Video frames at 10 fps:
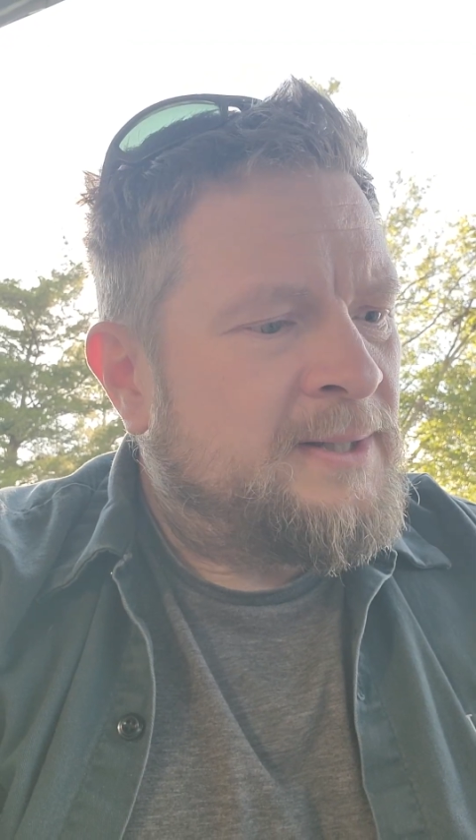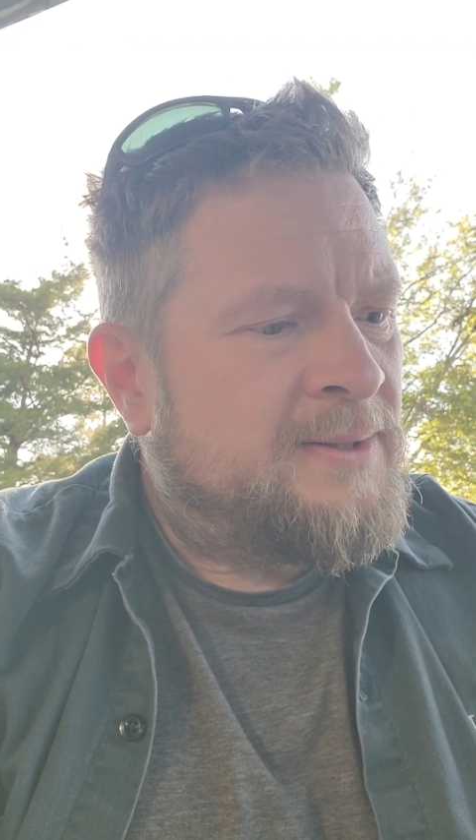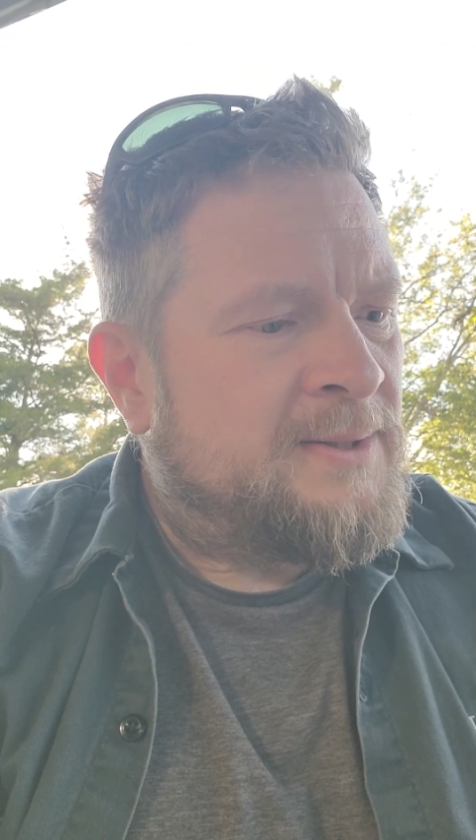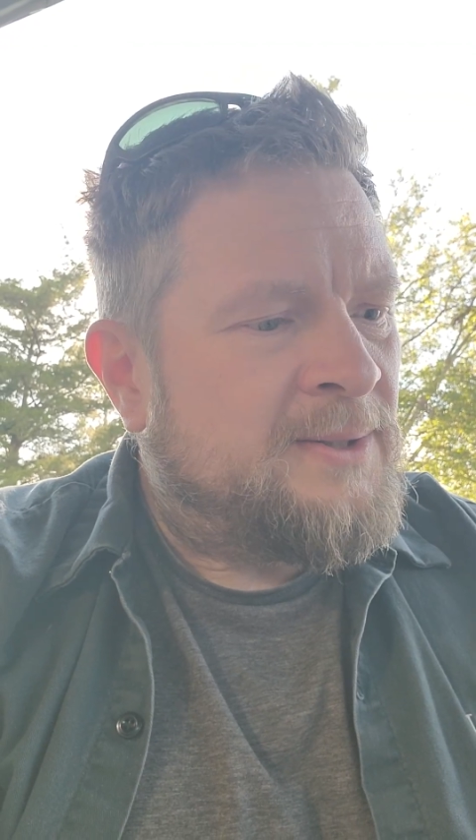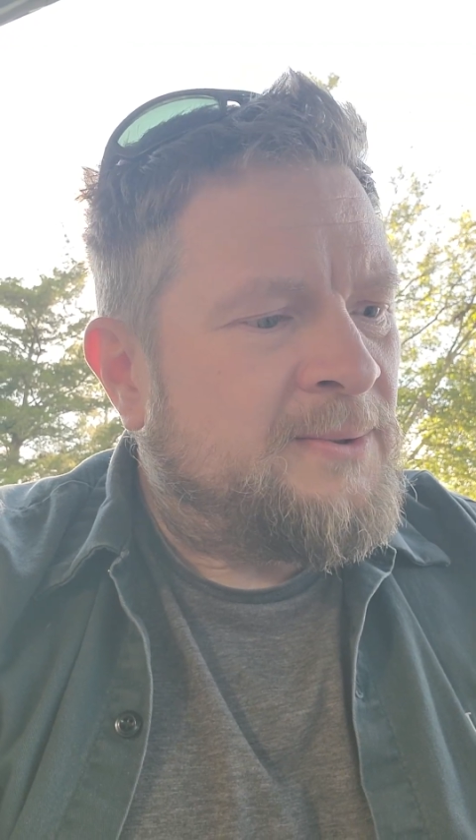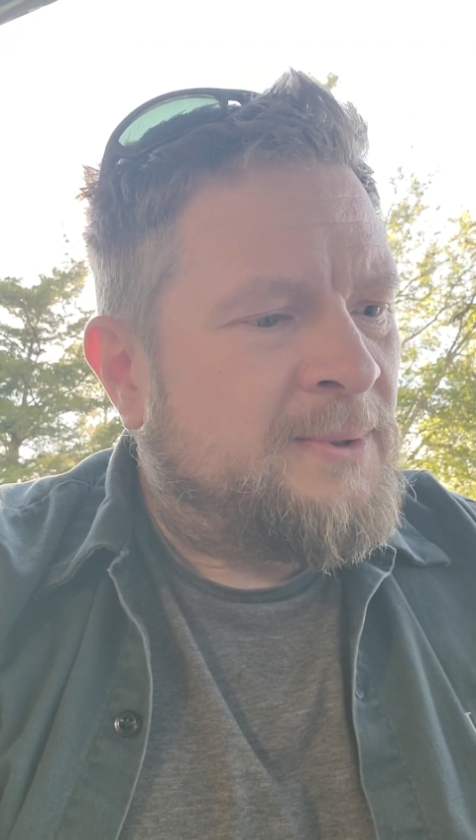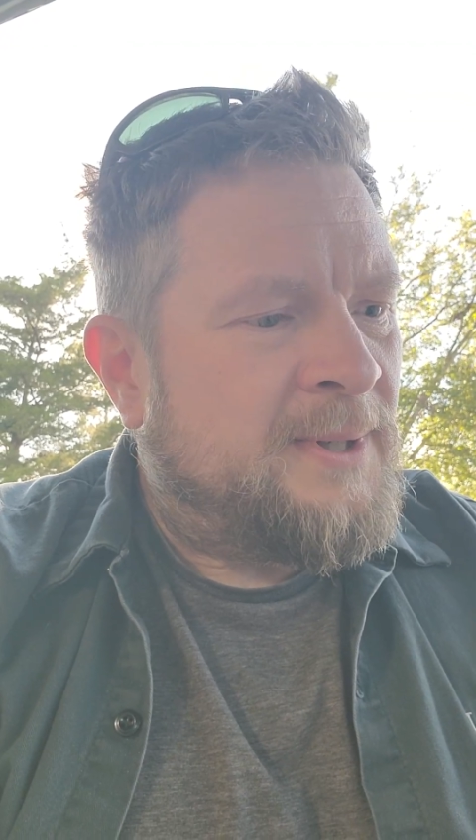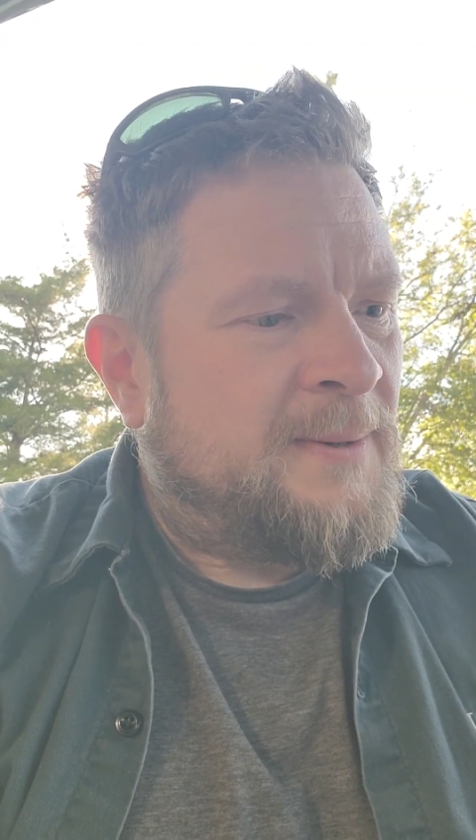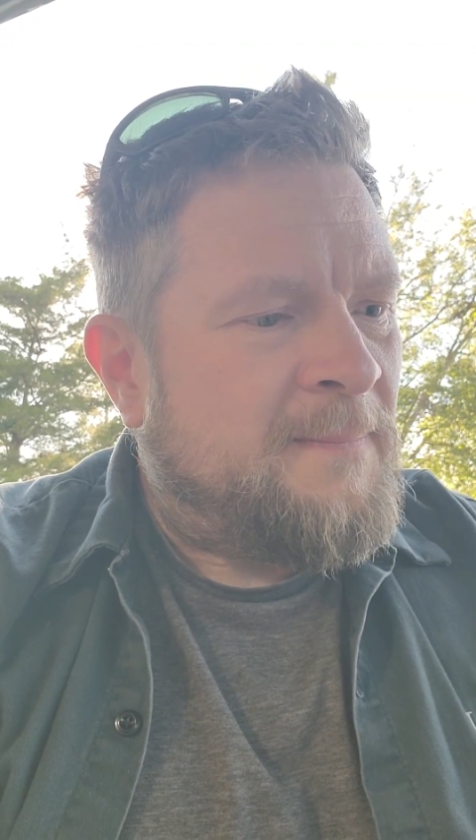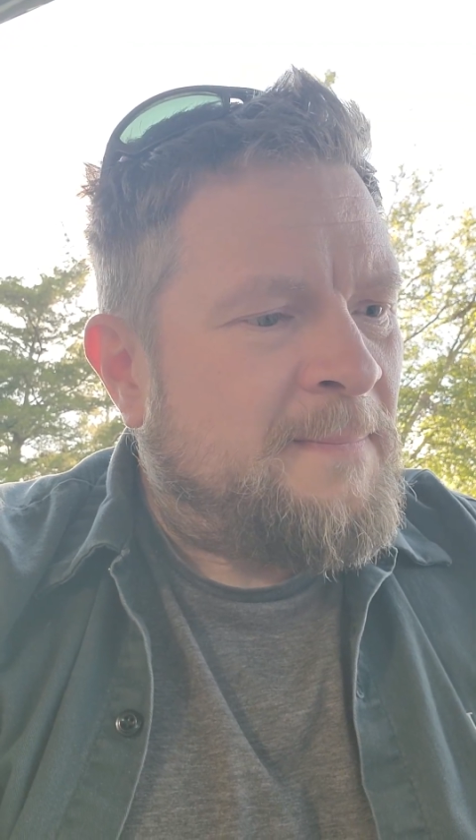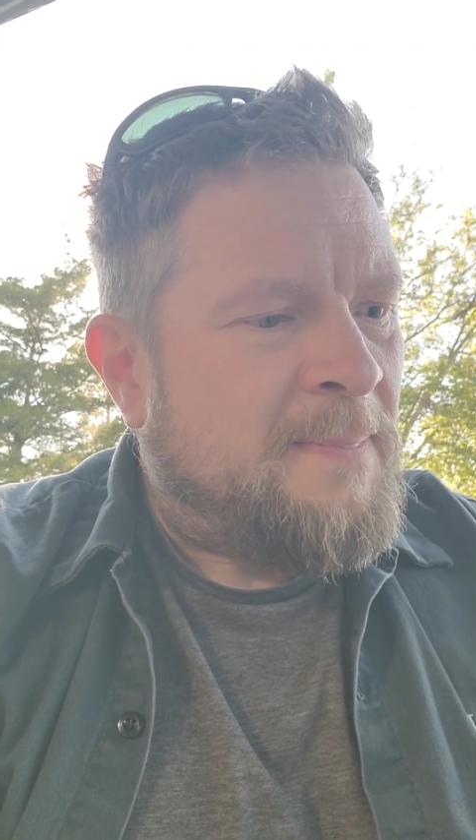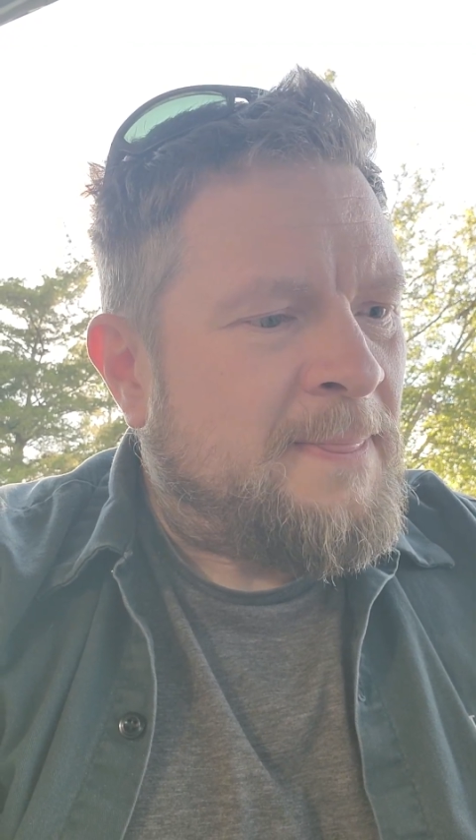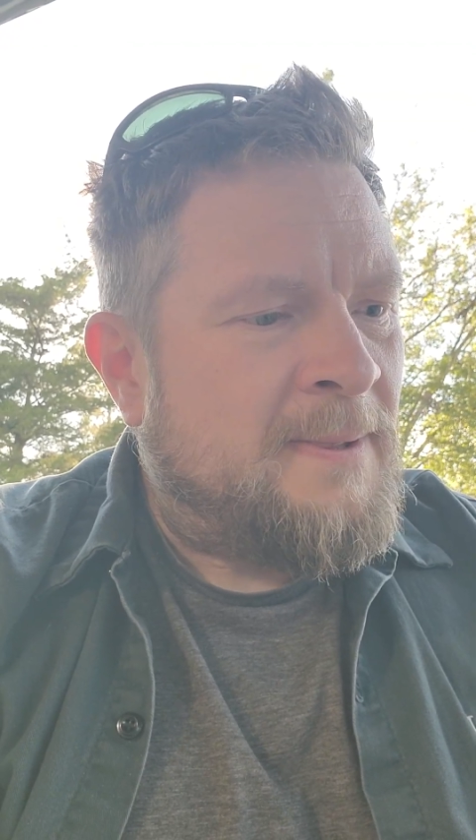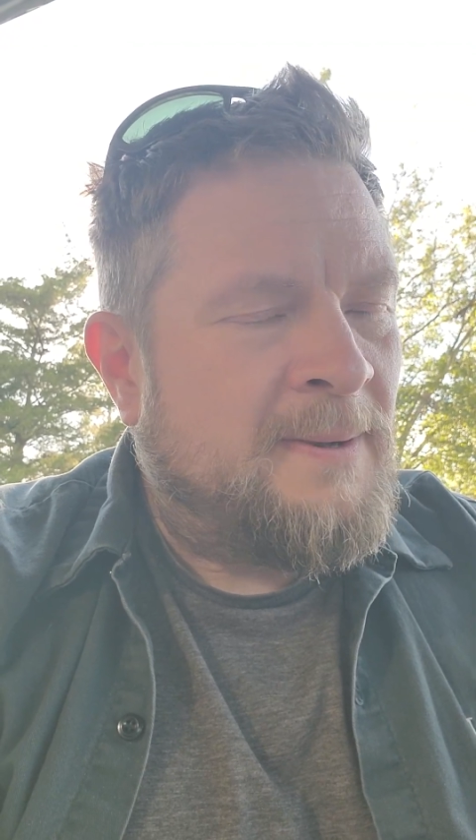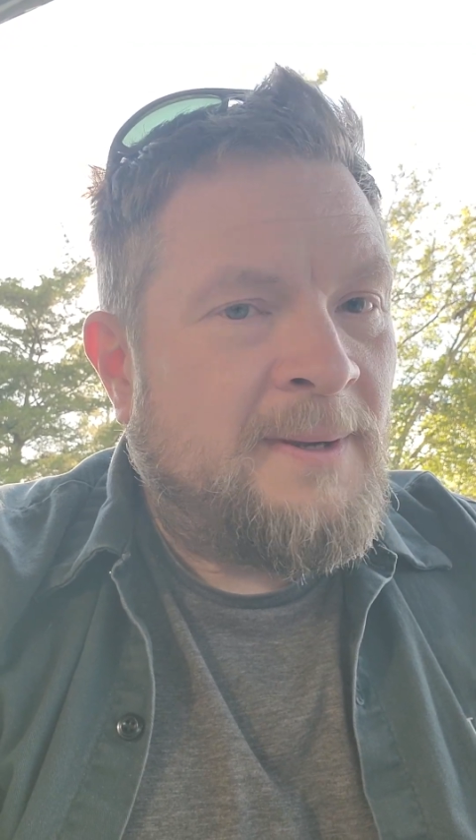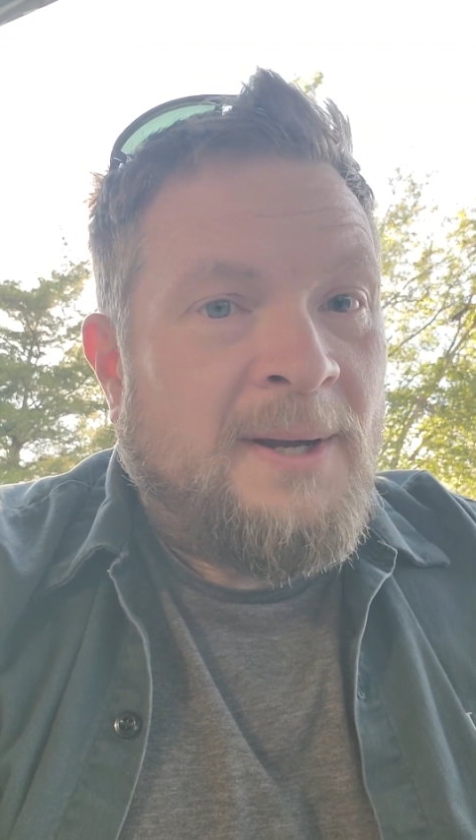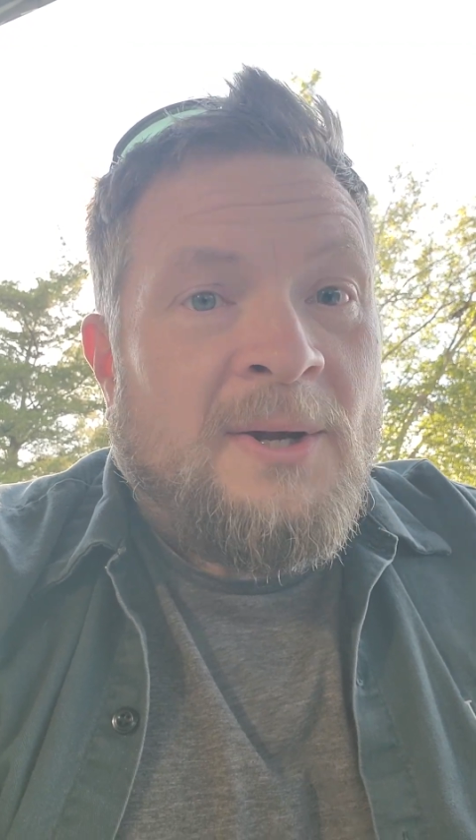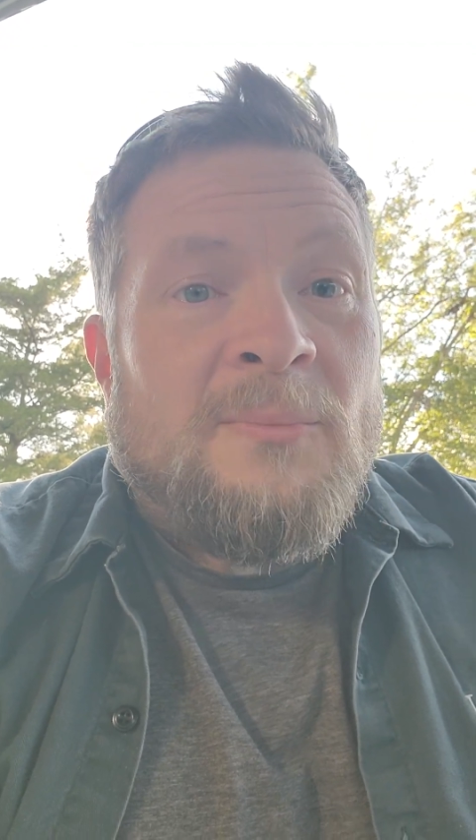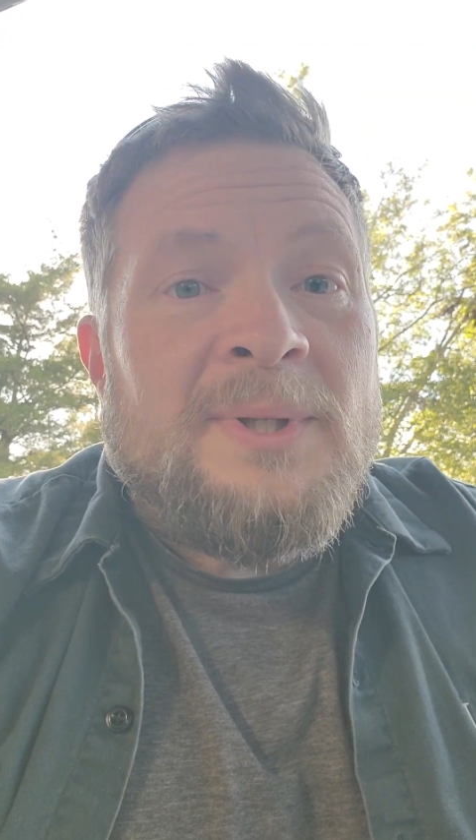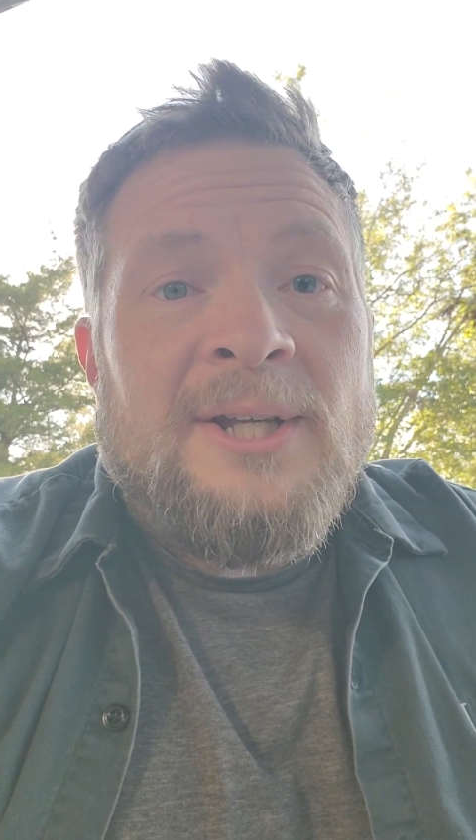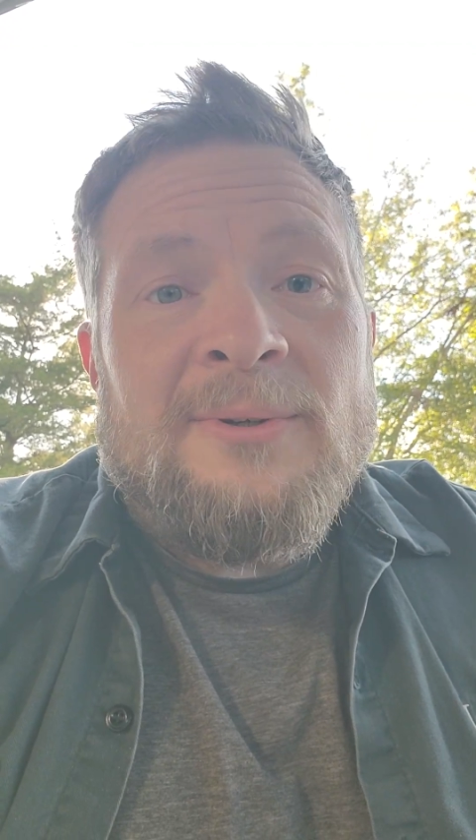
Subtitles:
So really